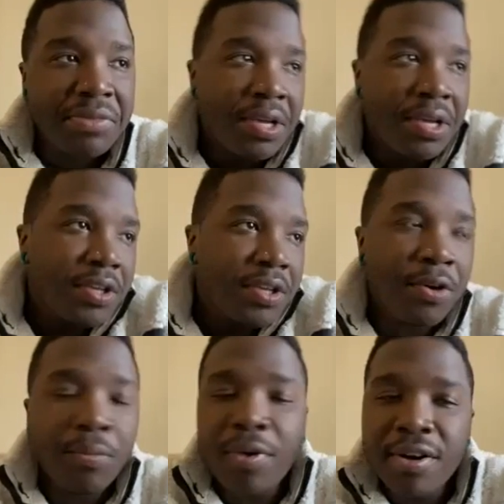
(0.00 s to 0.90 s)
Your
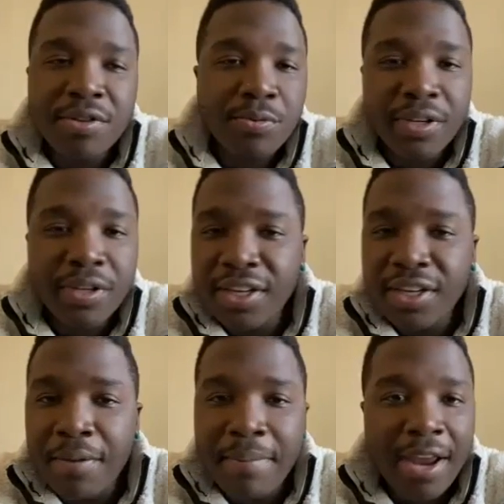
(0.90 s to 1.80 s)
words really don't matter
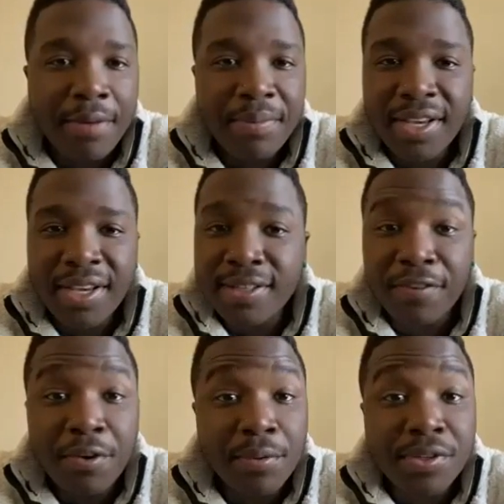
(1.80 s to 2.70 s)
because if you were talking to
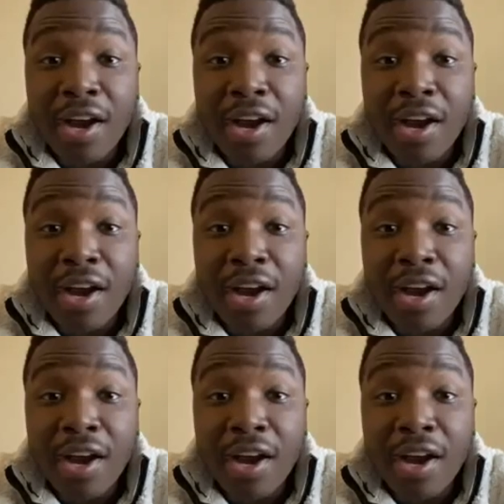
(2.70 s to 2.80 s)
me in my